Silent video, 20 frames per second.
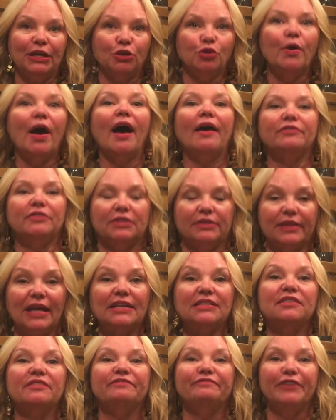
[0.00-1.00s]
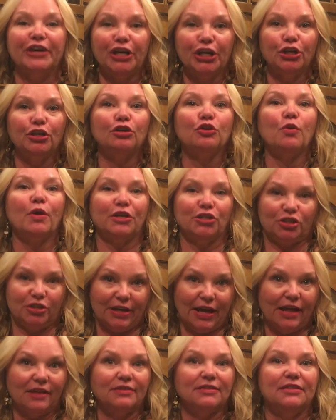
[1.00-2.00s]
meat you have to. That's a very good question,
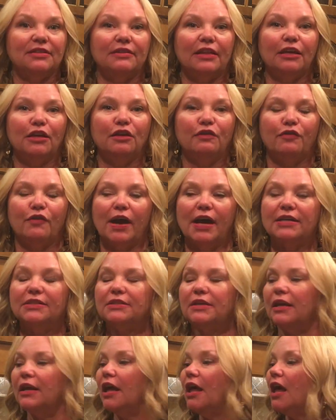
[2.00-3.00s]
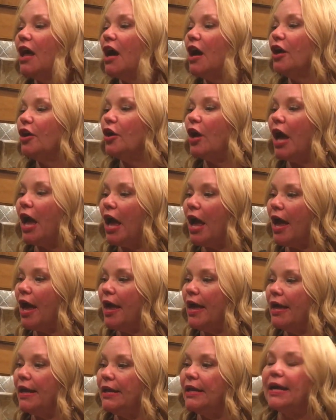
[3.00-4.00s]
Allison. Thank you for asking.
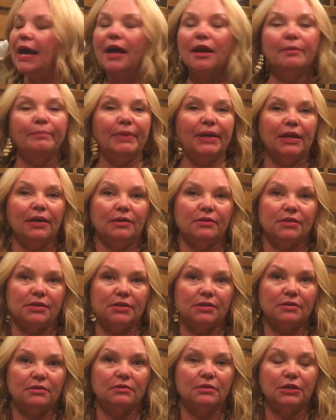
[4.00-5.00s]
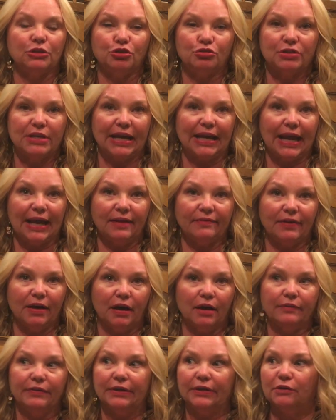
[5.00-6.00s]
Any kind of meat that you take out of the
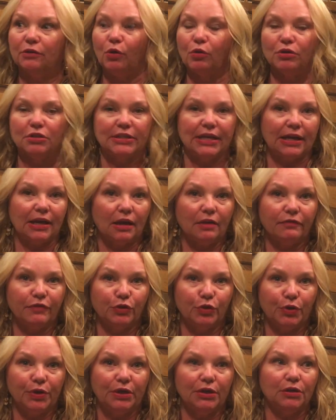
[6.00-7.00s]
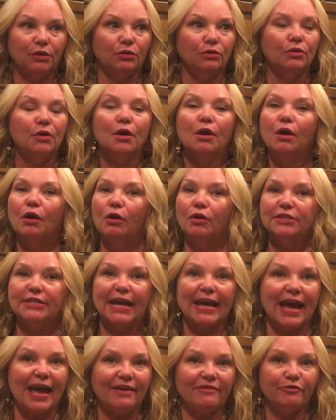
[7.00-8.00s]
oven or take off the grill or
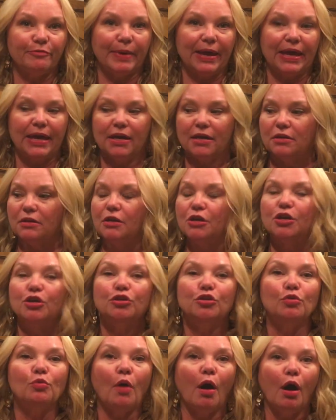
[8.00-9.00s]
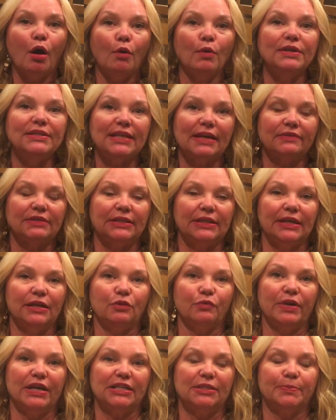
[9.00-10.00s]
take out of a pan, you always have to let
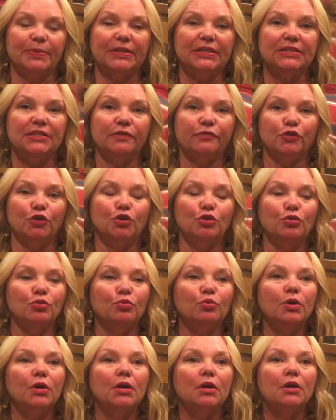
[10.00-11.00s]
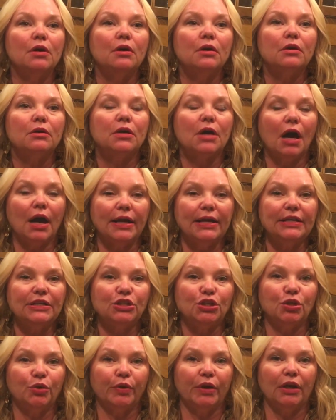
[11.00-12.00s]
it rest because if you cut
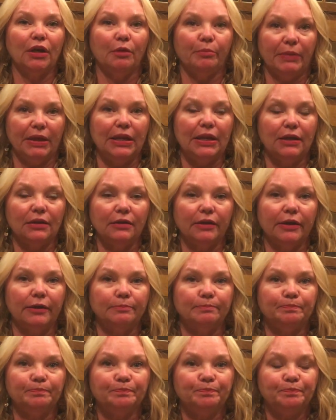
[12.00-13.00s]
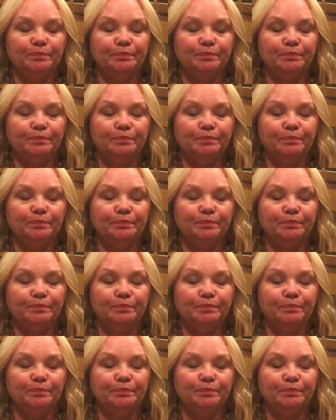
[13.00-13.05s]
into it immediately,